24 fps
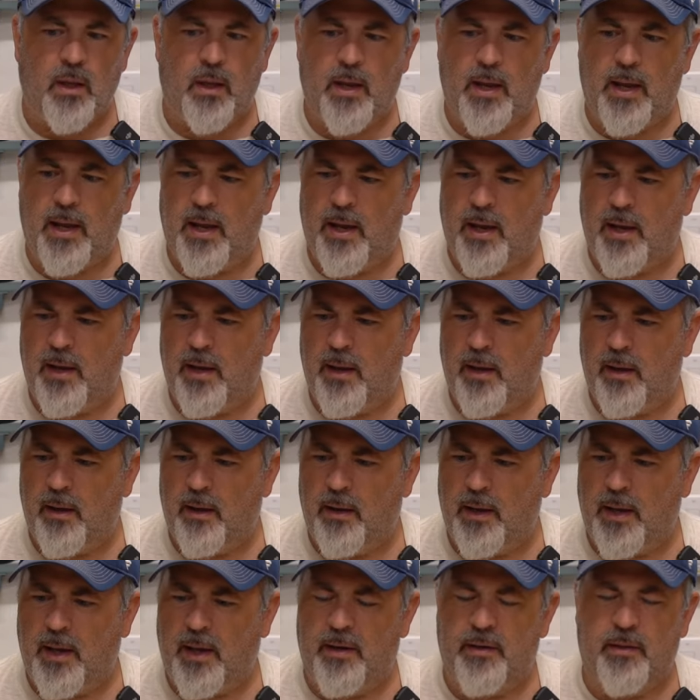
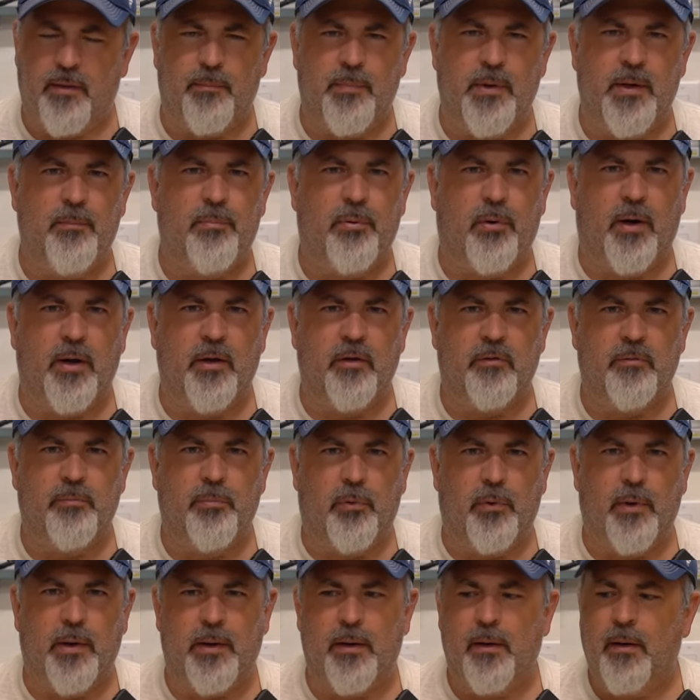at the mid-price
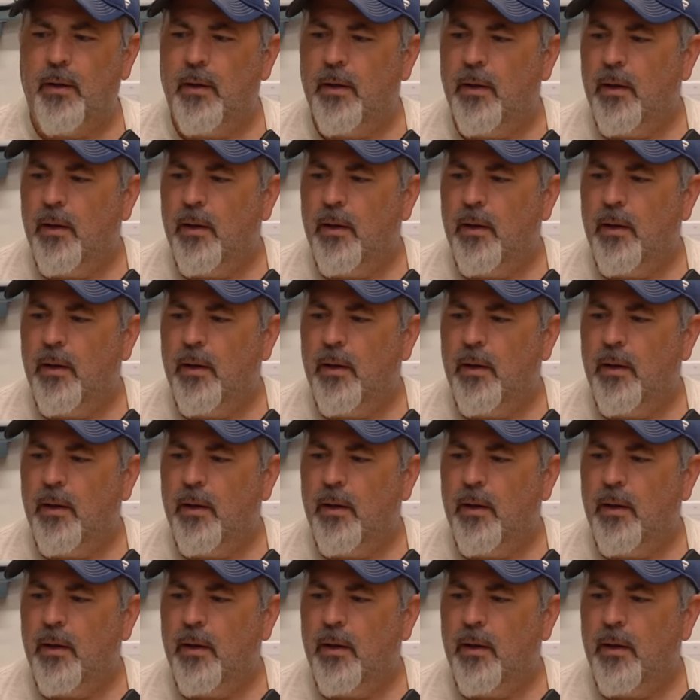point.